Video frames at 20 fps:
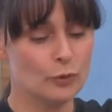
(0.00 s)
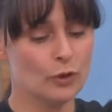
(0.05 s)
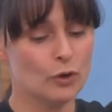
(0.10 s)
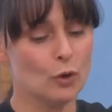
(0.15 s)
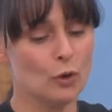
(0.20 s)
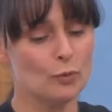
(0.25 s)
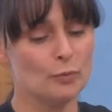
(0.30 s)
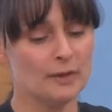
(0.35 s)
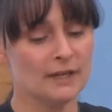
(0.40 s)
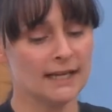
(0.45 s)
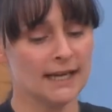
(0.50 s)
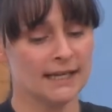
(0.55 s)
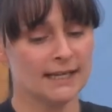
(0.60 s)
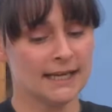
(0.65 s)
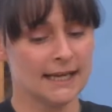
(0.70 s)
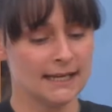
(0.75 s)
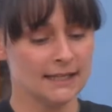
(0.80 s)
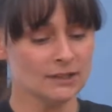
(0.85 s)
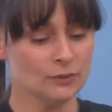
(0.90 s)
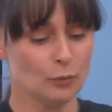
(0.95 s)
will open at
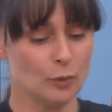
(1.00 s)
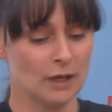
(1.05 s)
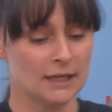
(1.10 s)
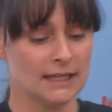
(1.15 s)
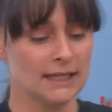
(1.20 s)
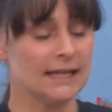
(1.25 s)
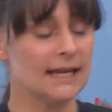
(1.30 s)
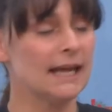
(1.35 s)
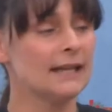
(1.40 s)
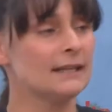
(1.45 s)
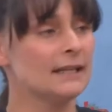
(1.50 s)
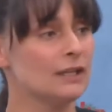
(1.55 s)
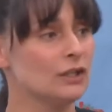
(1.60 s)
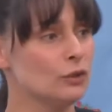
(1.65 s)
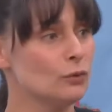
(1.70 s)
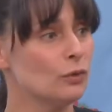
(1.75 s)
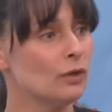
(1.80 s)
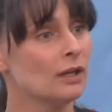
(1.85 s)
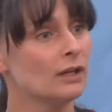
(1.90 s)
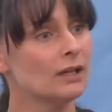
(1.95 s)
8.20 and then
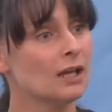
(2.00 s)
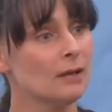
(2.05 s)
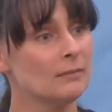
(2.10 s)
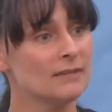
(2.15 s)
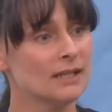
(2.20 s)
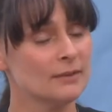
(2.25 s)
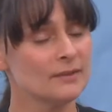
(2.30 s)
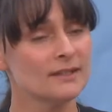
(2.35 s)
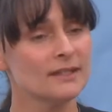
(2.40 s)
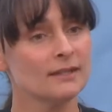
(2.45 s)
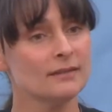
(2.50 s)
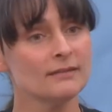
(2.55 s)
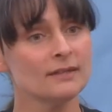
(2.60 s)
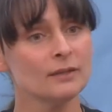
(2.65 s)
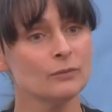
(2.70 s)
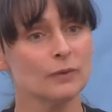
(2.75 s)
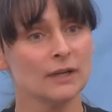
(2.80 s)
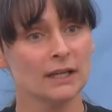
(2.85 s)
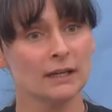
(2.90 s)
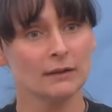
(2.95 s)
you can come downstairs
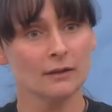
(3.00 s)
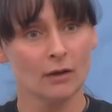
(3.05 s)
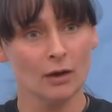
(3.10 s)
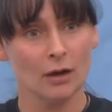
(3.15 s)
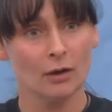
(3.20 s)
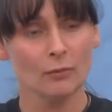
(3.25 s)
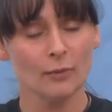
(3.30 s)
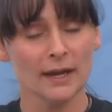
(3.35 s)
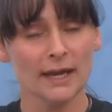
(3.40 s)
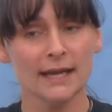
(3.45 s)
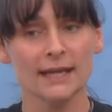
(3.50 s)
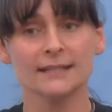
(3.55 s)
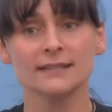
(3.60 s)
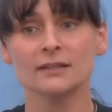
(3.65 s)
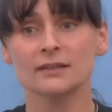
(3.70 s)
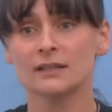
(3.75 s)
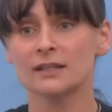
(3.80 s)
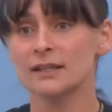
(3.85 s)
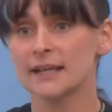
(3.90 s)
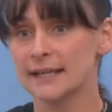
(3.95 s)
and wait in the hallway
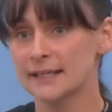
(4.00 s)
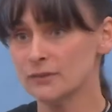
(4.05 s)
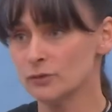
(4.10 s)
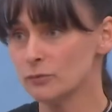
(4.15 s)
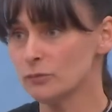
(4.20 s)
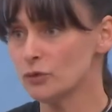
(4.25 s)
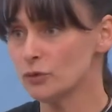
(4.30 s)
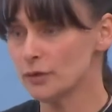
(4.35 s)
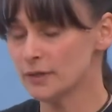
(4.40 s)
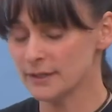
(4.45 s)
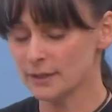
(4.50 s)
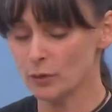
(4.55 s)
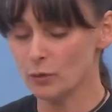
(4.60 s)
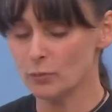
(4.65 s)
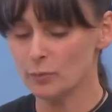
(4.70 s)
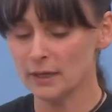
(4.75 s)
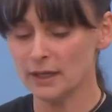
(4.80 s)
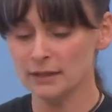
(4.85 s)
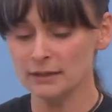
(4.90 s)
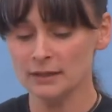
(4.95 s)
until the classroom doors
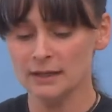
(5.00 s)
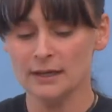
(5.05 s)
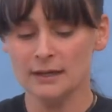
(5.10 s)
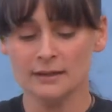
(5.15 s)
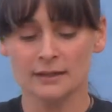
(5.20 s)
open.